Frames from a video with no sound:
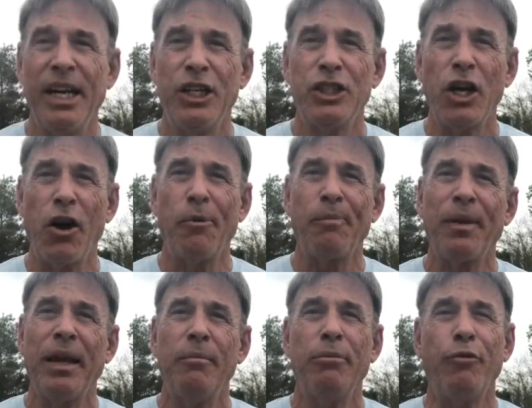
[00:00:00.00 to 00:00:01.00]
So
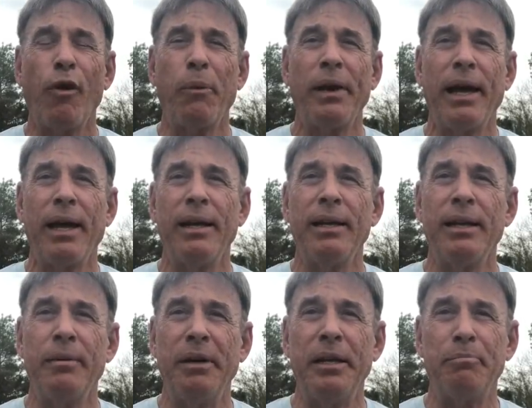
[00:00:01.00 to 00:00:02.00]
before we get into
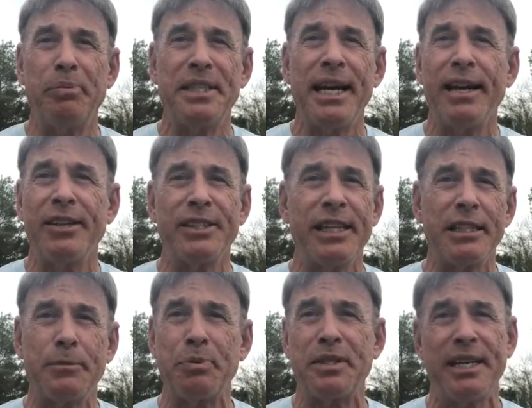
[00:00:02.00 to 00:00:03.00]
the meat and potatoes of
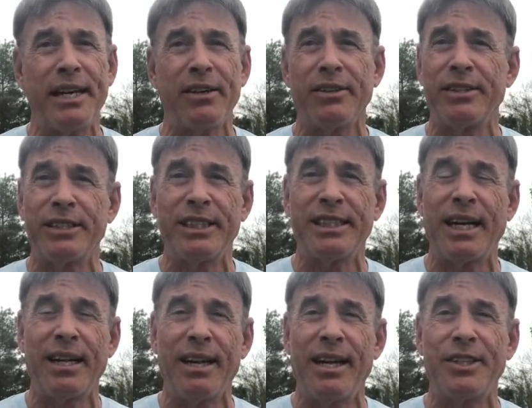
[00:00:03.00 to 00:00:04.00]
this particular
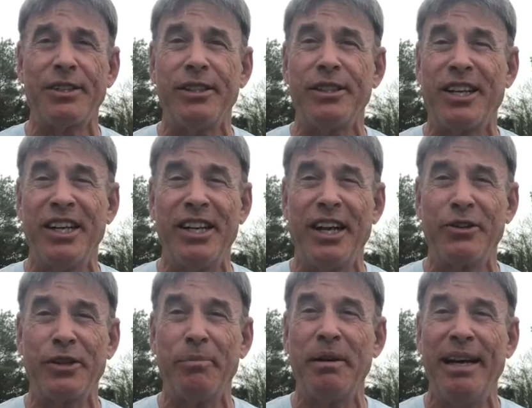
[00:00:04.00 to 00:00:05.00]
psychological
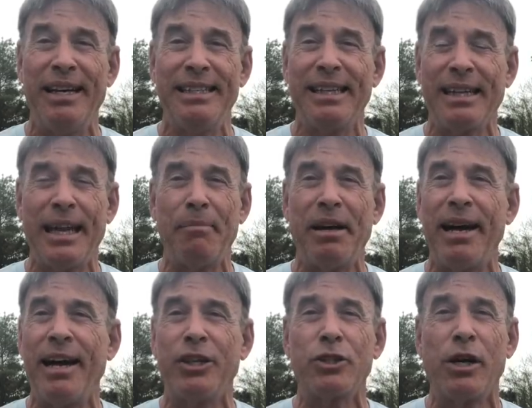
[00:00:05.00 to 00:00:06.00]
conundrum, dilemma,
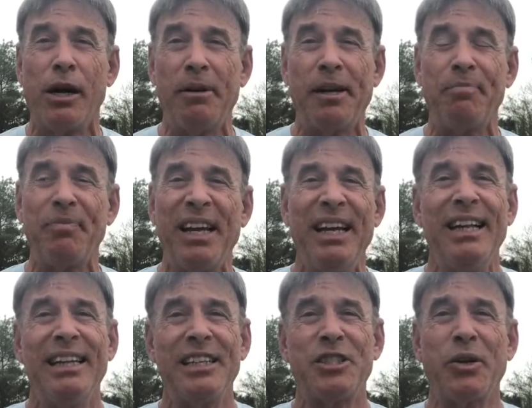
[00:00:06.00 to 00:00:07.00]
and trauma,
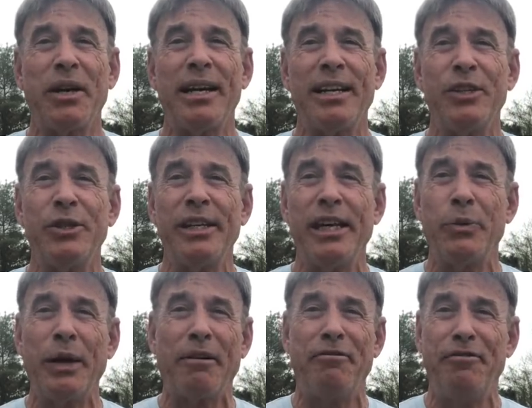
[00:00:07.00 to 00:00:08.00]
let's go ahead and do the
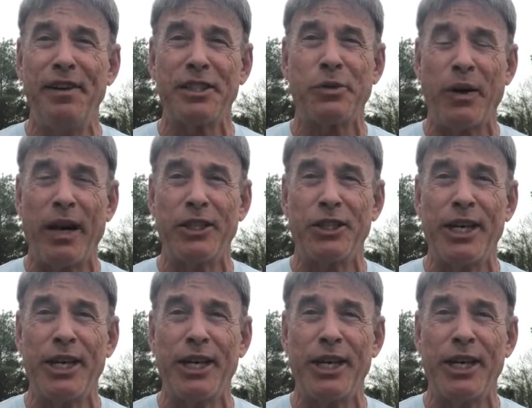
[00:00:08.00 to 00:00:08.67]
quick wristwatch